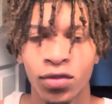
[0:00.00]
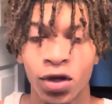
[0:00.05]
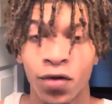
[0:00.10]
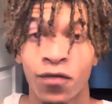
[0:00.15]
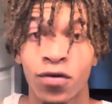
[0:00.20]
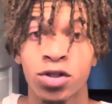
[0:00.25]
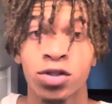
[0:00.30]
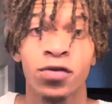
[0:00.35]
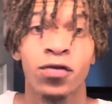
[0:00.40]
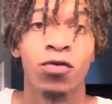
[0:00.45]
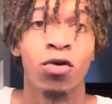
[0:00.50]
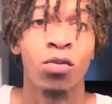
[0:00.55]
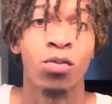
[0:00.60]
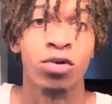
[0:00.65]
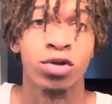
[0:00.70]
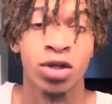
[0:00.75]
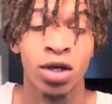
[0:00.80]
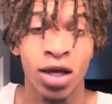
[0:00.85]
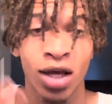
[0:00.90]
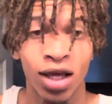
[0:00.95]
First and
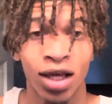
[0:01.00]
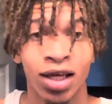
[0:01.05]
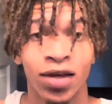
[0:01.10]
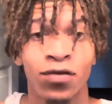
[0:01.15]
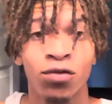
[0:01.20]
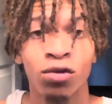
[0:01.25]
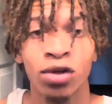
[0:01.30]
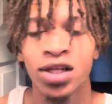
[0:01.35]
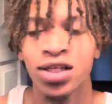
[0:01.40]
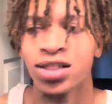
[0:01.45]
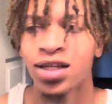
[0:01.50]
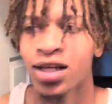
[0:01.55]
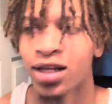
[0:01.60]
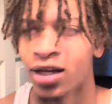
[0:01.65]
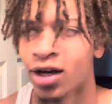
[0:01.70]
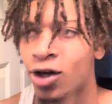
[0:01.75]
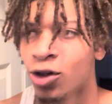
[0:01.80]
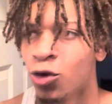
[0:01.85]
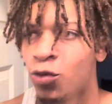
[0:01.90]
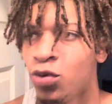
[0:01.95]
foremost, if you're listening
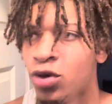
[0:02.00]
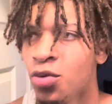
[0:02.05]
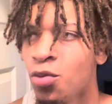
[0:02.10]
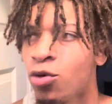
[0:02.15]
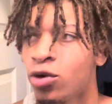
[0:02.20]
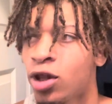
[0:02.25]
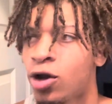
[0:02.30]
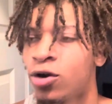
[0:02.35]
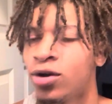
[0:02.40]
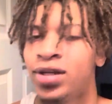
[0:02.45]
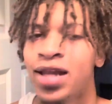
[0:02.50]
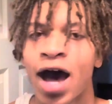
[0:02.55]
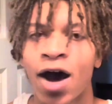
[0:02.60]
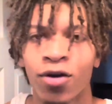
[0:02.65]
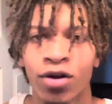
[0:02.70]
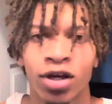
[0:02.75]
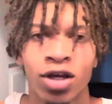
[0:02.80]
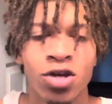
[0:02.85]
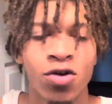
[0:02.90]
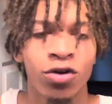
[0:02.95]
to other people that are
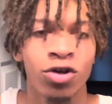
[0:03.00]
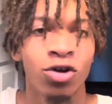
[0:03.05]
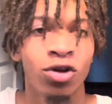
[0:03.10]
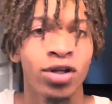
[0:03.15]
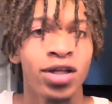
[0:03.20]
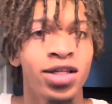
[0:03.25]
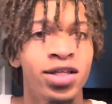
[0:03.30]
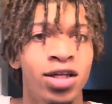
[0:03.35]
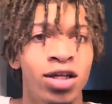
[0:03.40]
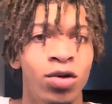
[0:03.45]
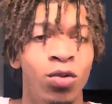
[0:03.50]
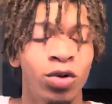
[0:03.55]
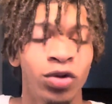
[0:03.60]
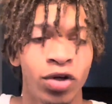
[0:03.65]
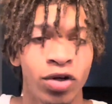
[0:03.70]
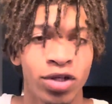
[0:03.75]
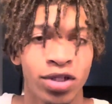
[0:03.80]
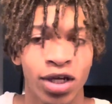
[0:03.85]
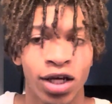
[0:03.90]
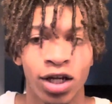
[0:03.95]
doubting you and you're listening to what
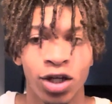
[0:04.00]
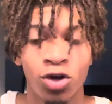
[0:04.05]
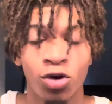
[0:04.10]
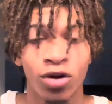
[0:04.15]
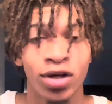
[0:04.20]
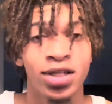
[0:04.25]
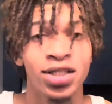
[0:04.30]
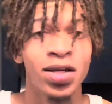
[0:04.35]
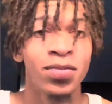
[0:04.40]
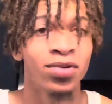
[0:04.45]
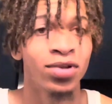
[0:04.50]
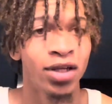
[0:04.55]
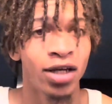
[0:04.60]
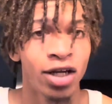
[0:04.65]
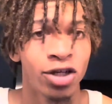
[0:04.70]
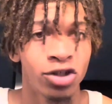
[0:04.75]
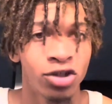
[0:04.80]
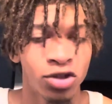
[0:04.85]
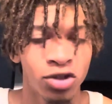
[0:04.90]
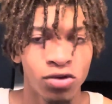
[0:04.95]
they're saying and you're accepting that
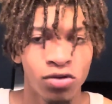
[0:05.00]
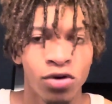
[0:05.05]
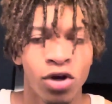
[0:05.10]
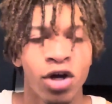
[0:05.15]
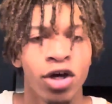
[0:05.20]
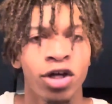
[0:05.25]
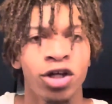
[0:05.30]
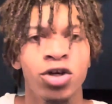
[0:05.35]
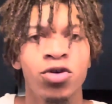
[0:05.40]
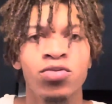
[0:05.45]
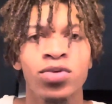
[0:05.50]
as true, you're